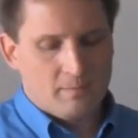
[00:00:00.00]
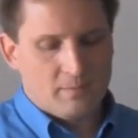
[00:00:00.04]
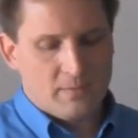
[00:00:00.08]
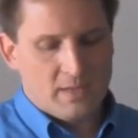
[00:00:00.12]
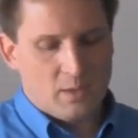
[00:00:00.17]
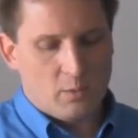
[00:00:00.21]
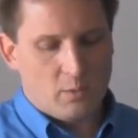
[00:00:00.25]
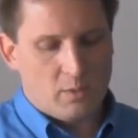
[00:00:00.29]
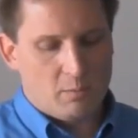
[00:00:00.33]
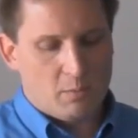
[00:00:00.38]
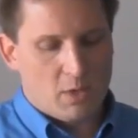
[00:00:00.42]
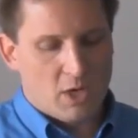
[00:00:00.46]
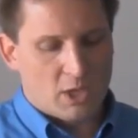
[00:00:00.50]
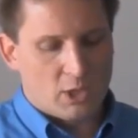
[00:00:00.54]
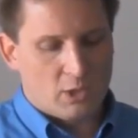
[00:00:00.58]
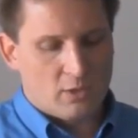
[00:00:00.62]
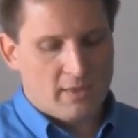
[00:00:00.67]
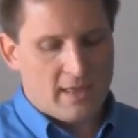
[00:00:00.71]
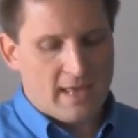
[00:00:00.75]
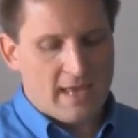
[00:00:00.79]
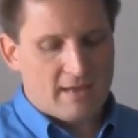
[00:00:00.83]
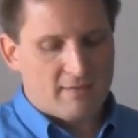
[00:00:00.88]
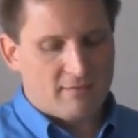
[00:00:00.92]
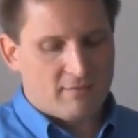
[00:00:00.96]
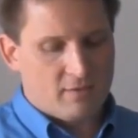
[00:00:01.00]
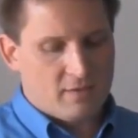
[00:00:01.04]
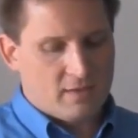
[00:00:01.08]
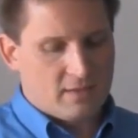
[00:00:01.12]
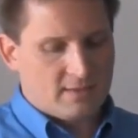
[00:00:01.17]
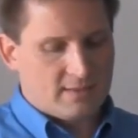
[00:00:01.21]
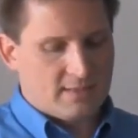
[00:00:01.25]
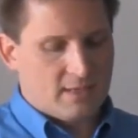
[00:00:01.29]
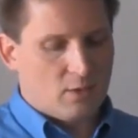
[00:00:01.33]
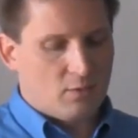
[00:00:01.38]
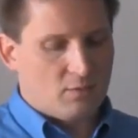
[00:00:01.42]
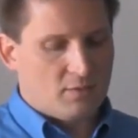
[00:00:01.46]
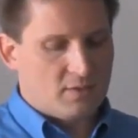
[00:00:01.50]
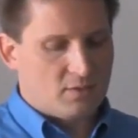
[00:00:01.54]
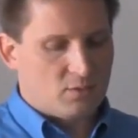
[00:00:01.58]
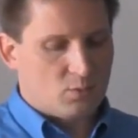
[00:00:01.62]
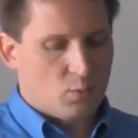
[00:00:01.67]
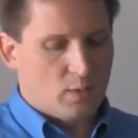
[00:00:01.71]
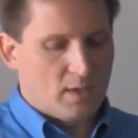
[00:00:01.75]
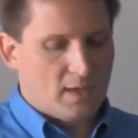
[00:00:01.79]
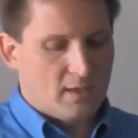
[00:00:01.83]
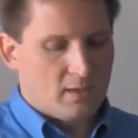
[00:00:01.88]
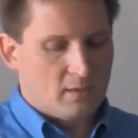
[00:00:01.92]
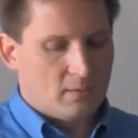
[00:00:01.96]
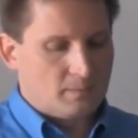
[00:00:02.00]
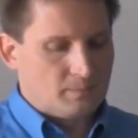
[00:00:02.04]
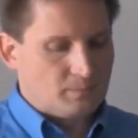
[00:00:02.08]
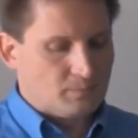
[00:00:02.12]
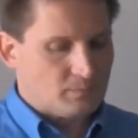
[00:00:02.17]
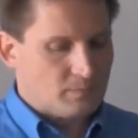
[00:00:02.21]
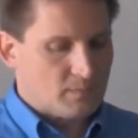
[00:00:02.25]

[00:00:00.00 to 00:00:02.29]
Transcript: and we modeled that for the south as well,